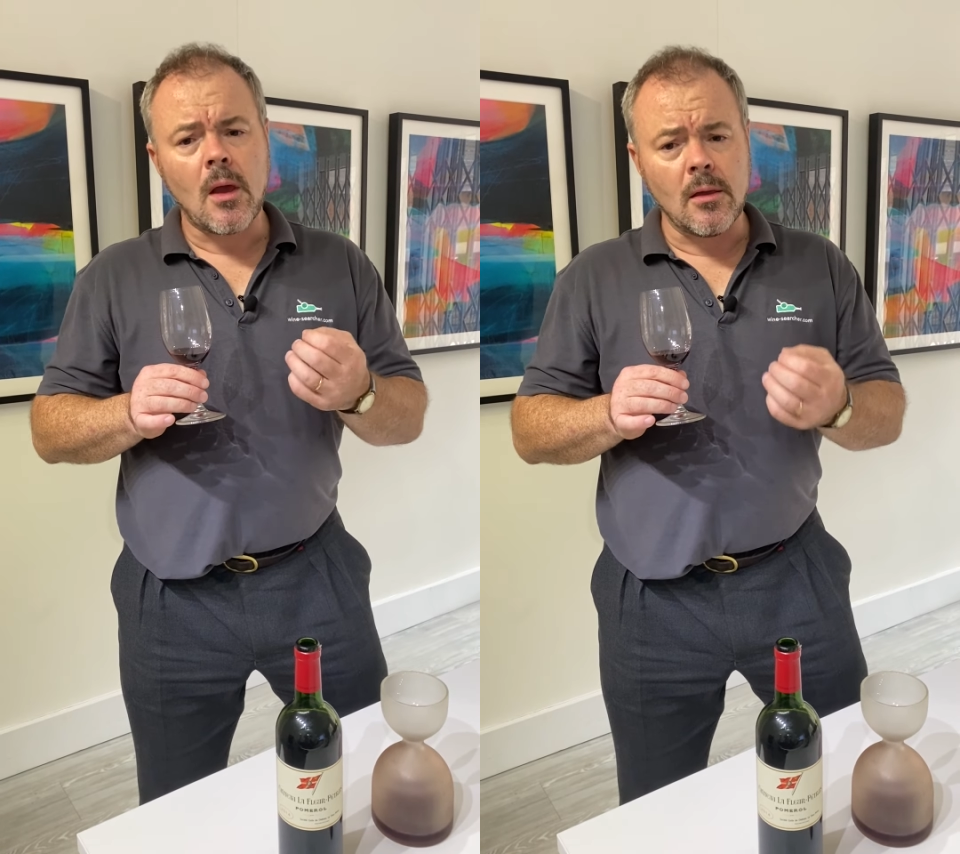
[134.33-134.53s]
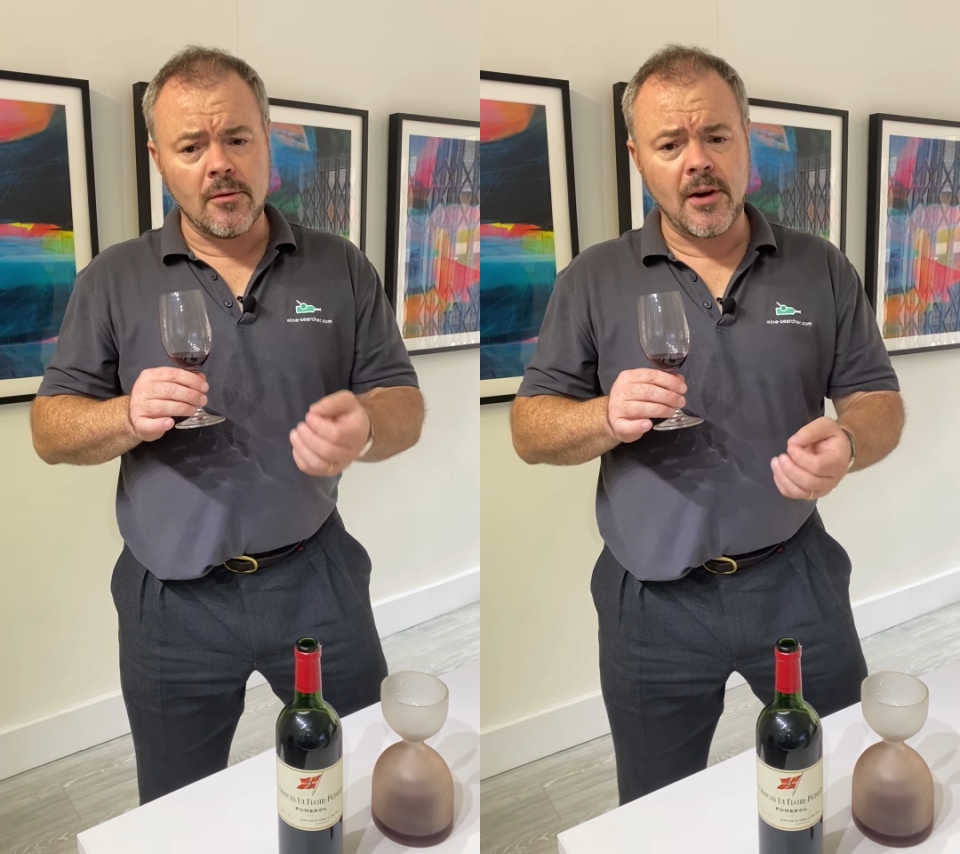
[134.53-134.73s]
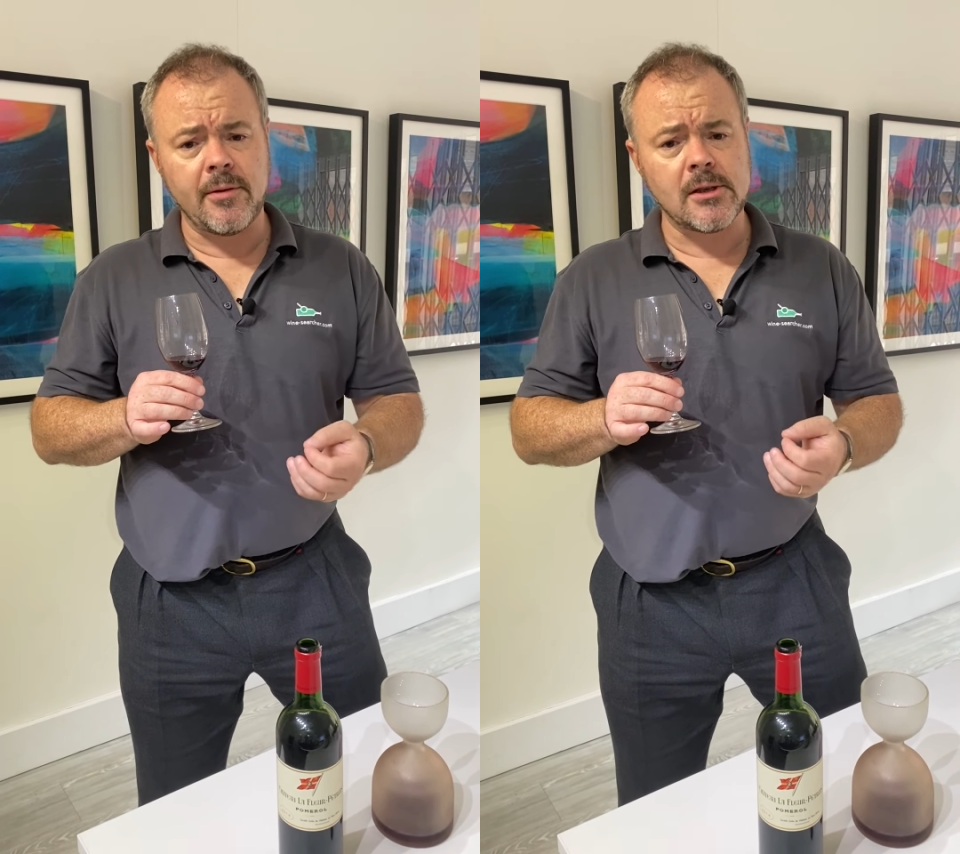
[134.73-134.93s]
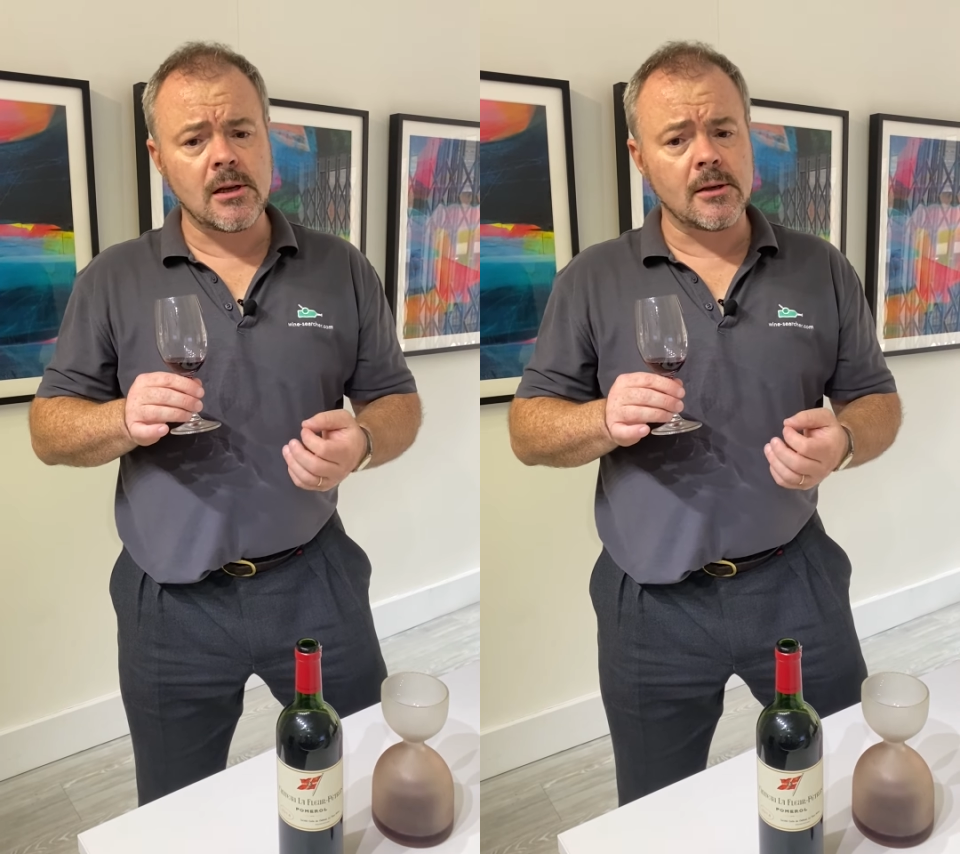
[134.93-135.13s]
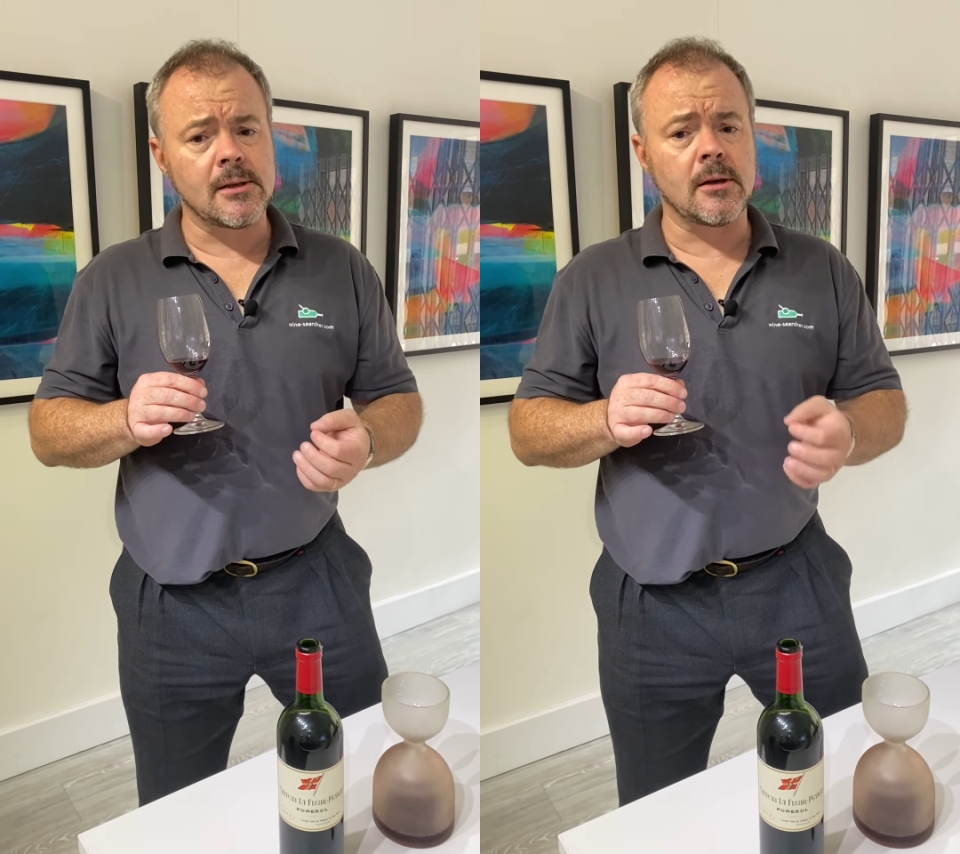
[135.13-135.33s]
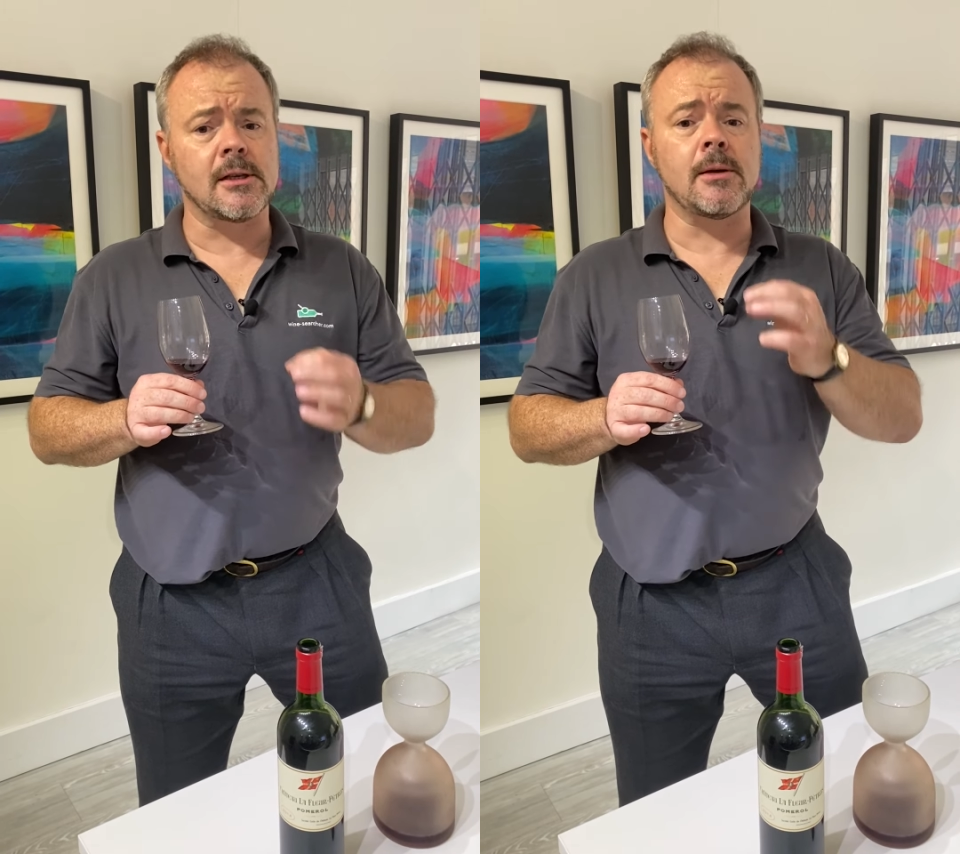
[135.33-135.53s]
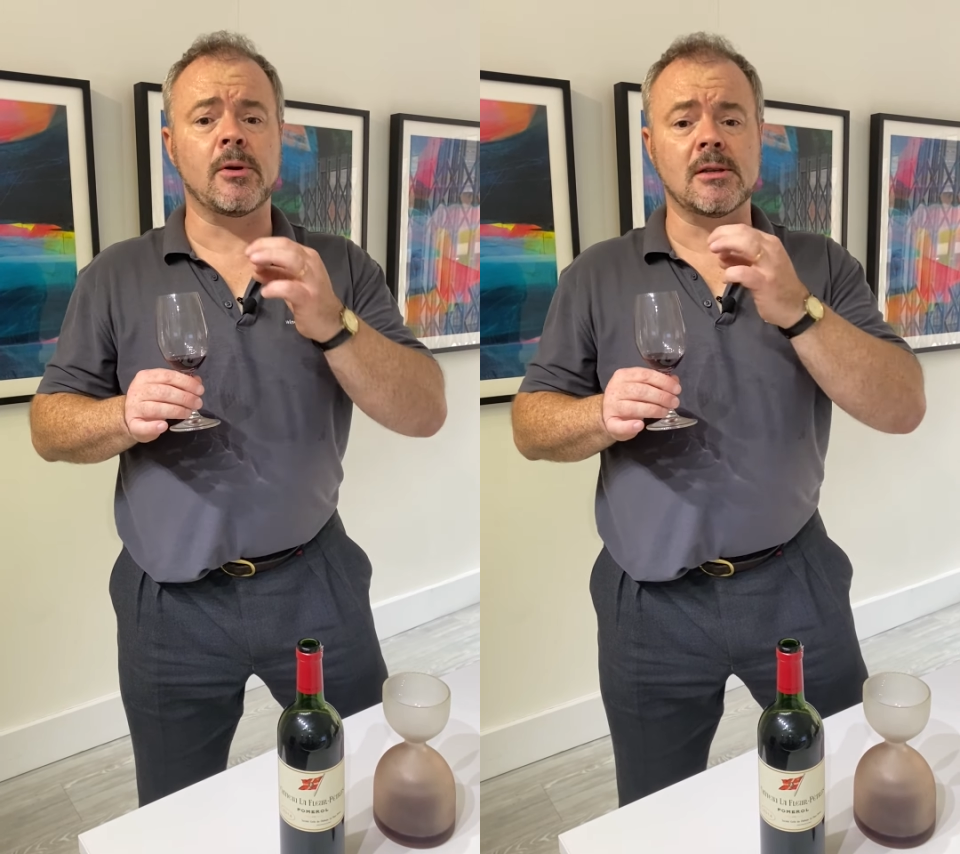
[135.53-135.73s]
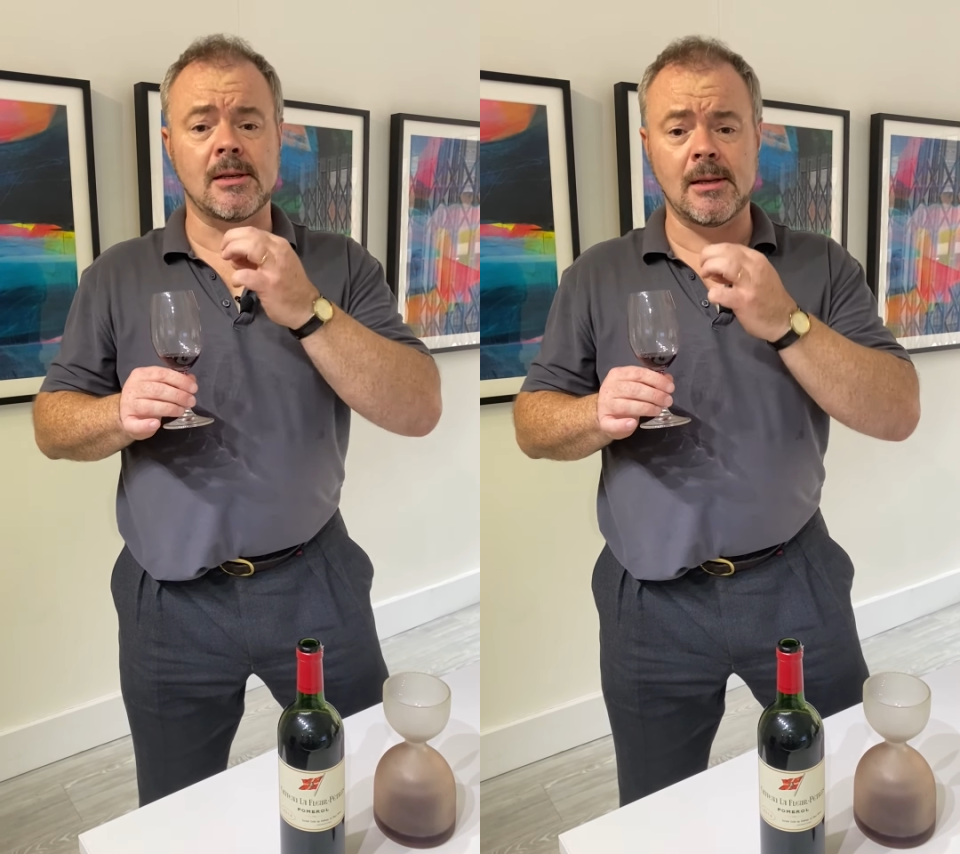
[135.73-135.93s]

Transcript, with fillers: The flavours last nicely because the